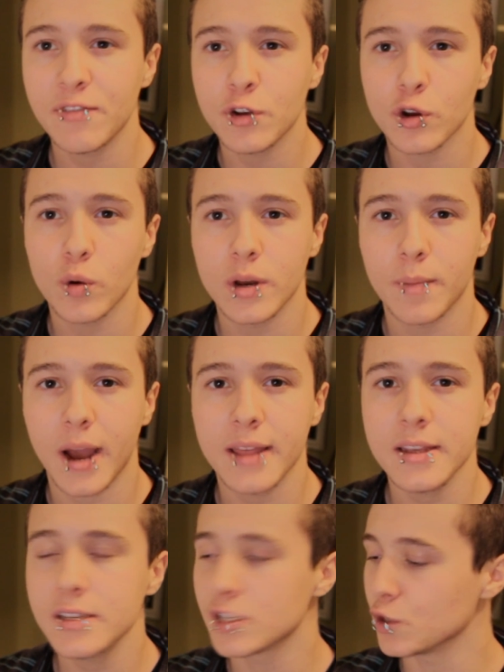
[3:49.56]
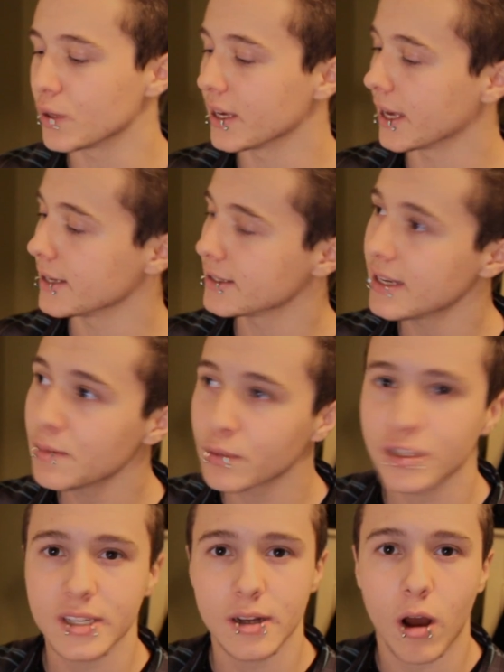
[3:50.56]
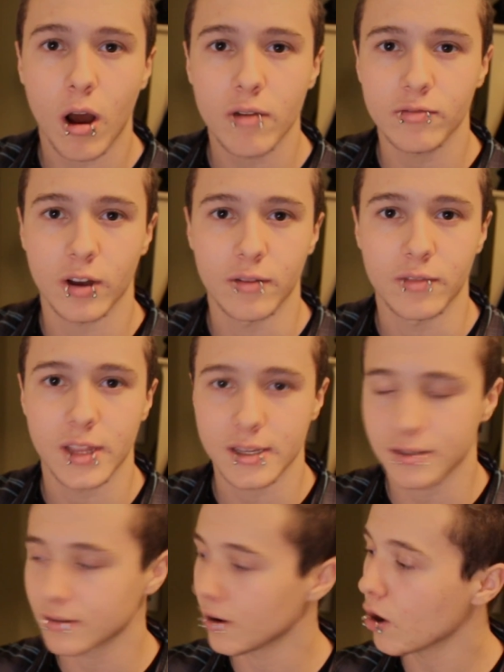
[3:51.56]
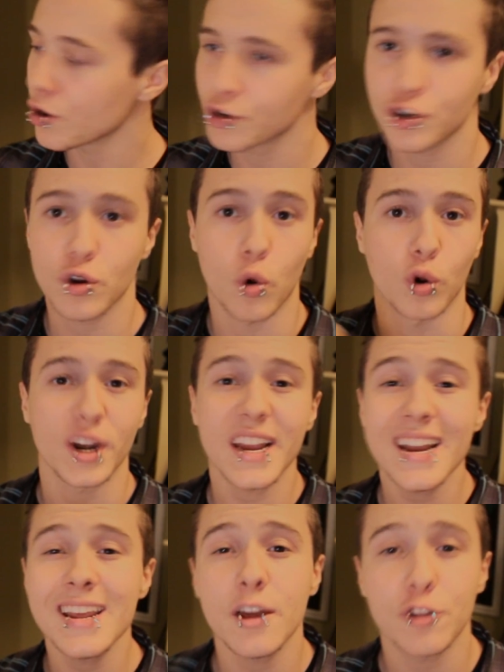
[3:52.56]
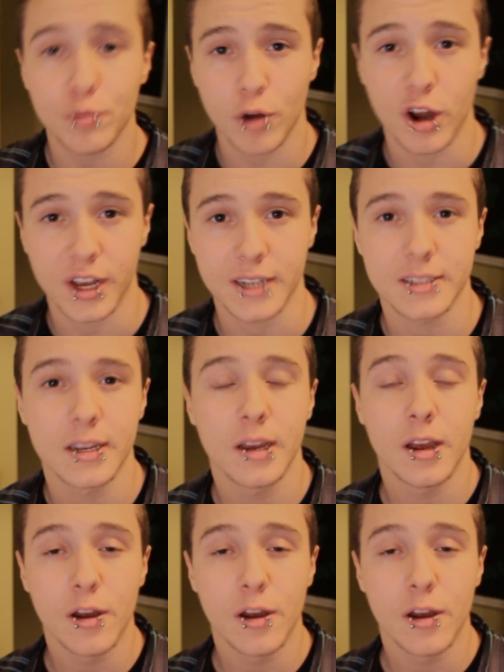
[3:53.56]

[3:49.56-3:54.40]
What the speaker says: if you're going to buy this, you can get 10% off of this Archer or any other product